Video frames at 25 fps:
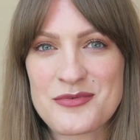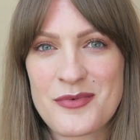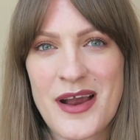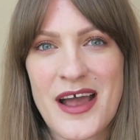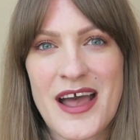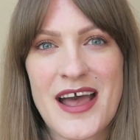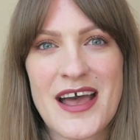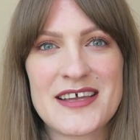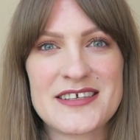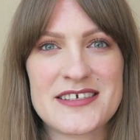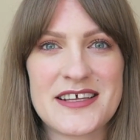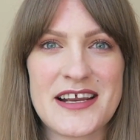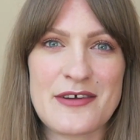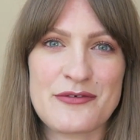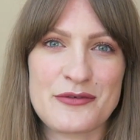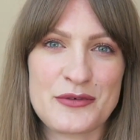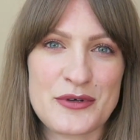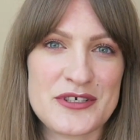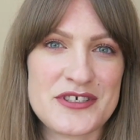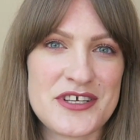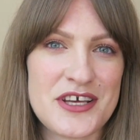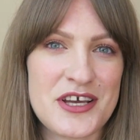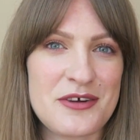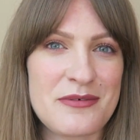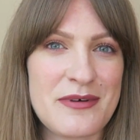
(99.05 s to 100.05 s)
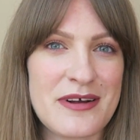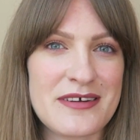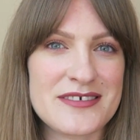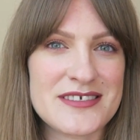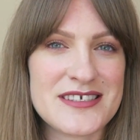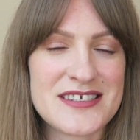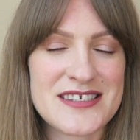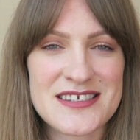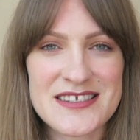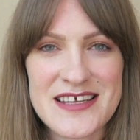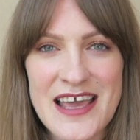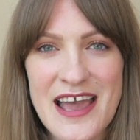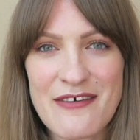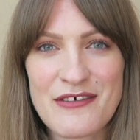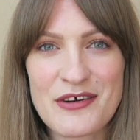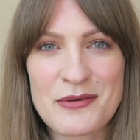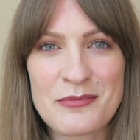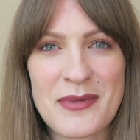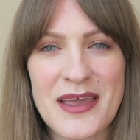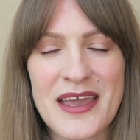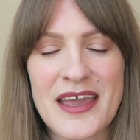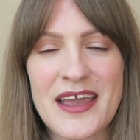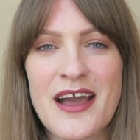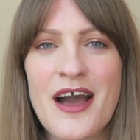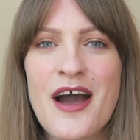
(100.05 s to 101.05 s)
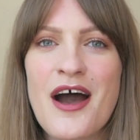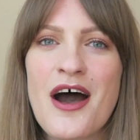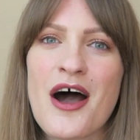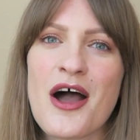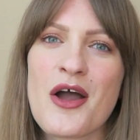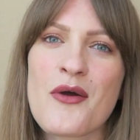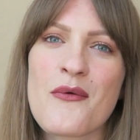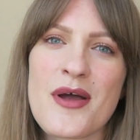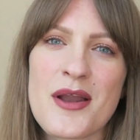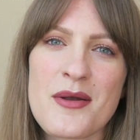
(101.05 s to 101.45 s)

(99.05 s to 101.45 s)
red and everyone turned around to stare at me, I